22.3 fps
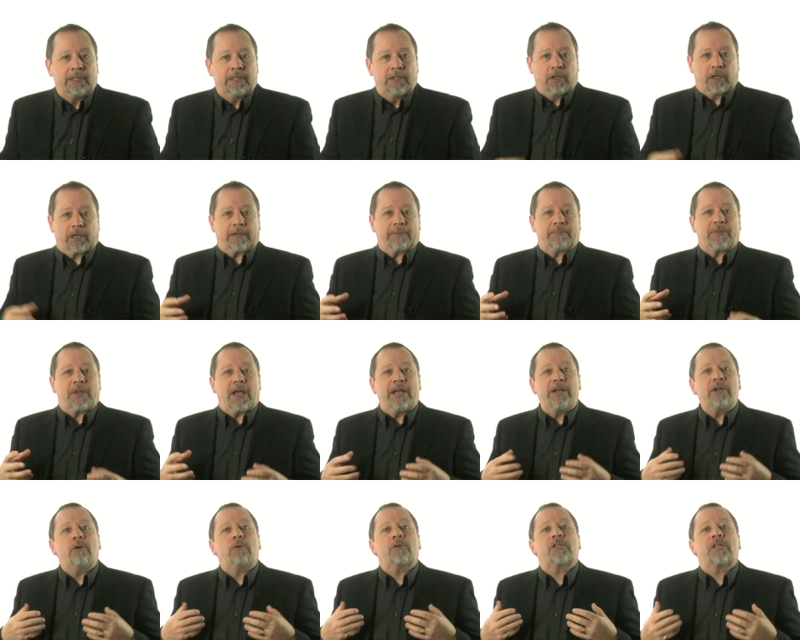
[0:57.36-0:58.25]
Look,
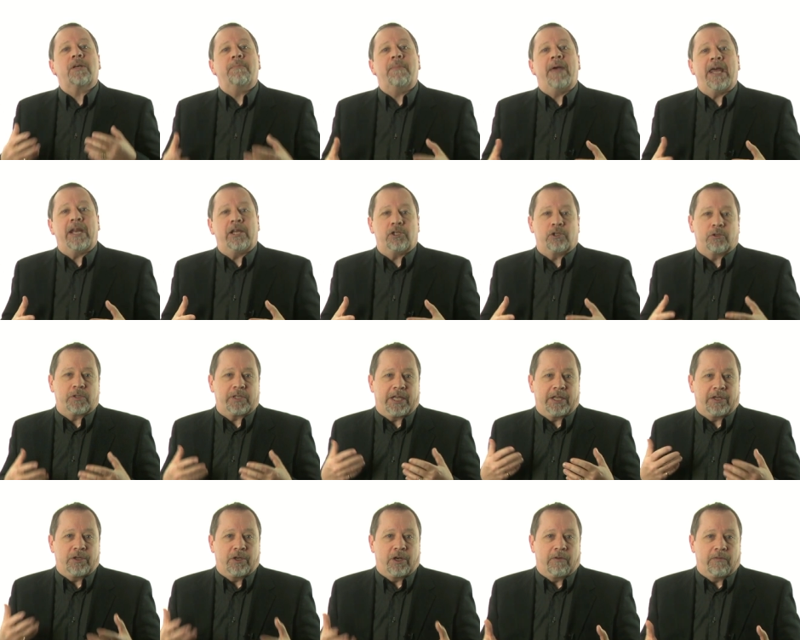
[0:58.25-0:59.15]
I know some managers
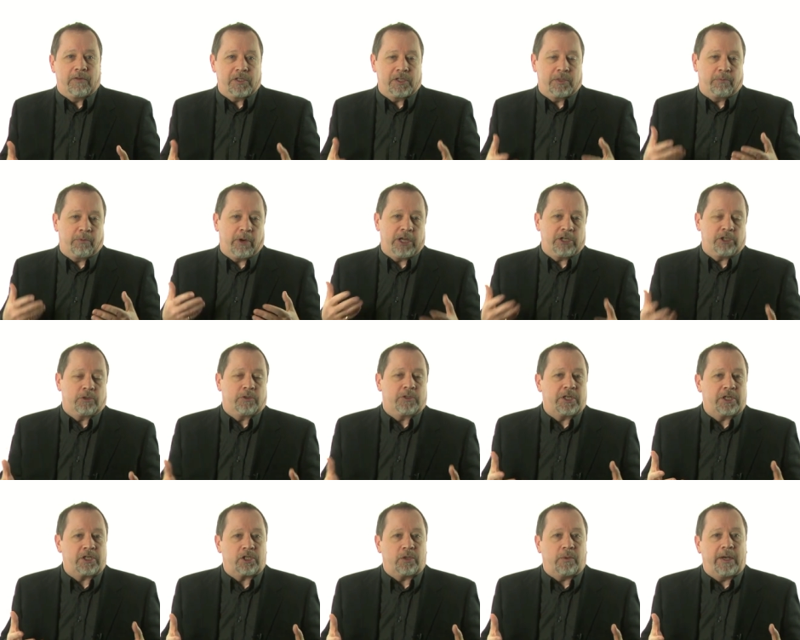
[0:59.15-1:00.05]
get nervous in pressure
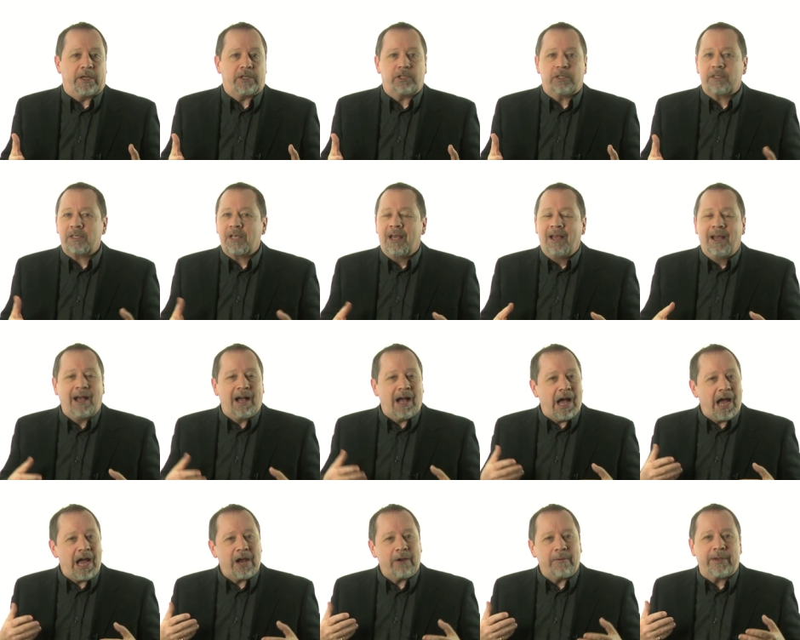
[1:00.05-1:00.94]
situations.
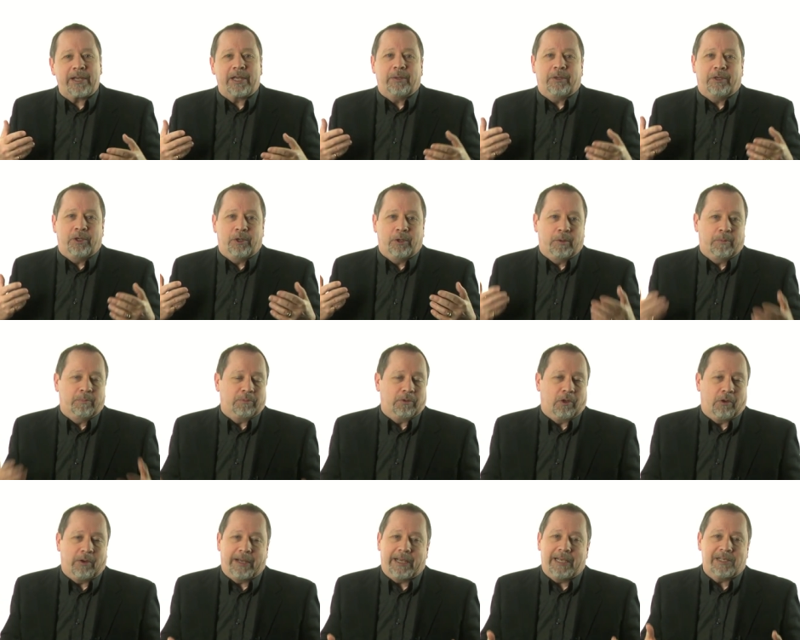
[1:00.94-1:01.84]
Hiring a new
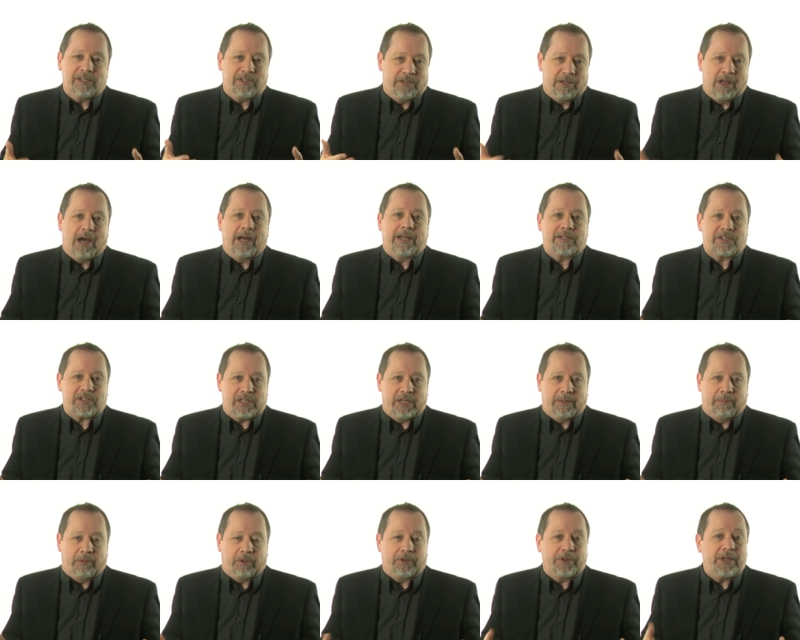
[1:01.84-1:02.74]
employee is not
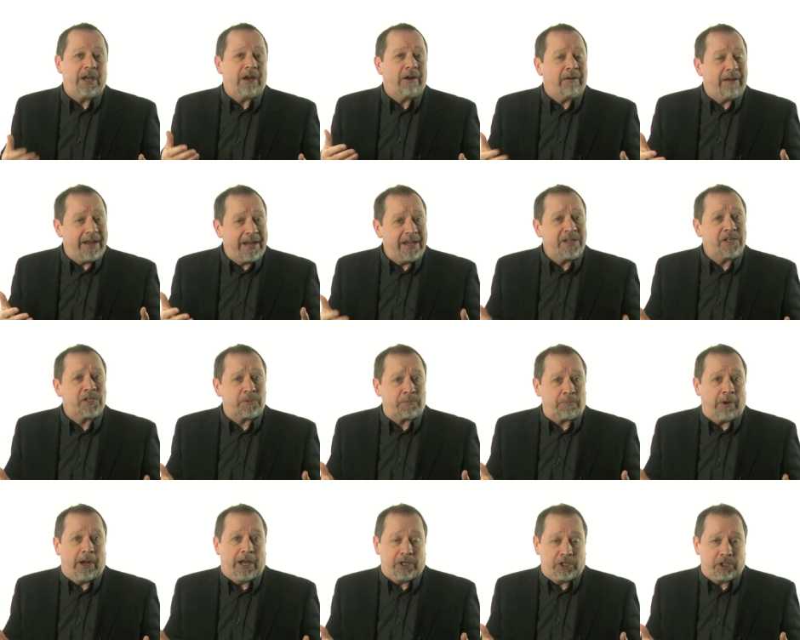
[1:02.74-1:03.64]
simple. There is
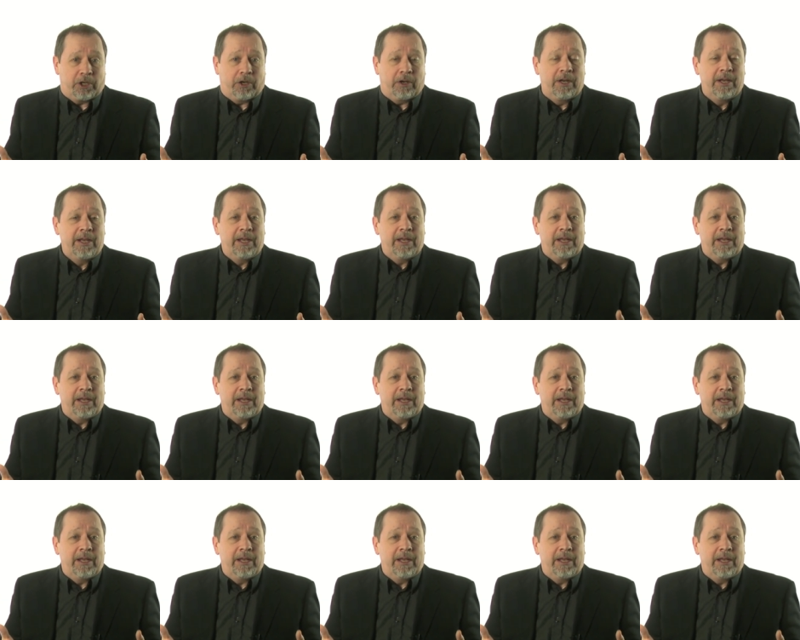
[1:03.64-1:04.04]
pressure